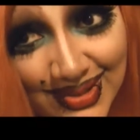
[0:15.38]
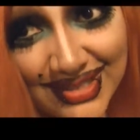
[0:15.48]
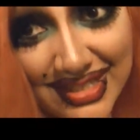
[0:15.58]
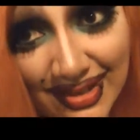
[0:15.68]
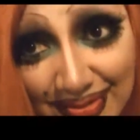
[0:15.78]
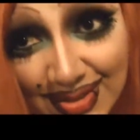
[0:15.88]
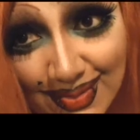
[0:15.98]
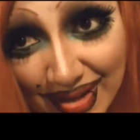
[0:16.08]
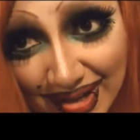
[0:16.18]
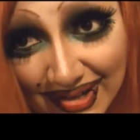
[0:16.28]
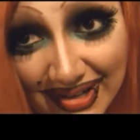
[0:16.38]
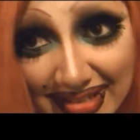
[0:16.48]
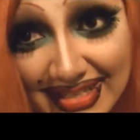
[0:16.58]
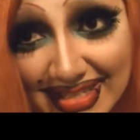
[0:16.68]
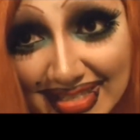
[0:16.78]
stuff in the background,
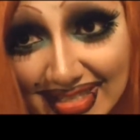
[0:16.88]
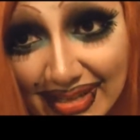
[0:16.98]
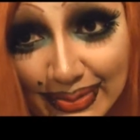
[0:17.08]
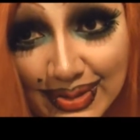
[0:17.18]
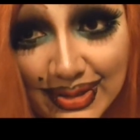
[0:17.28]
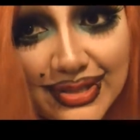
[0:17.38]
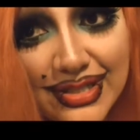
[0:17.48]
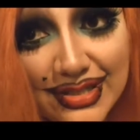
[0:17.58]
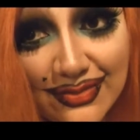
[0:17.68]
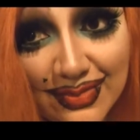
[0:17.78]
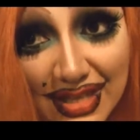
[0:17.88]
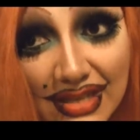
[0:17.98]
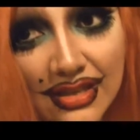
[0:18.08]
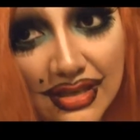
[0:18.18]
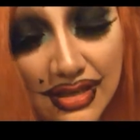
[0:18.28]
because the sounds are just of me
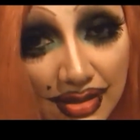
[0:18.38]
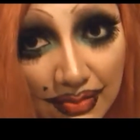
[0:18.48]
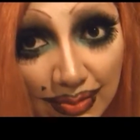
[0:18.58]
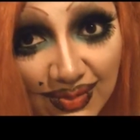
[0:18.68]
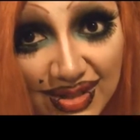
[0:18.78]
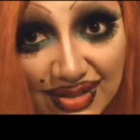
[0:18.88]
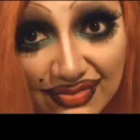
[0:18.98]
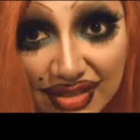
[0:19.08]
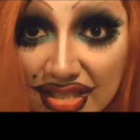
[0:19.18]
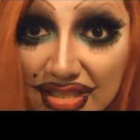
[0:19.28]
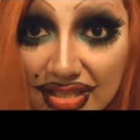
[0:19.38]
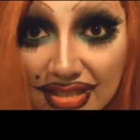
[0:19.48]
moving the feet.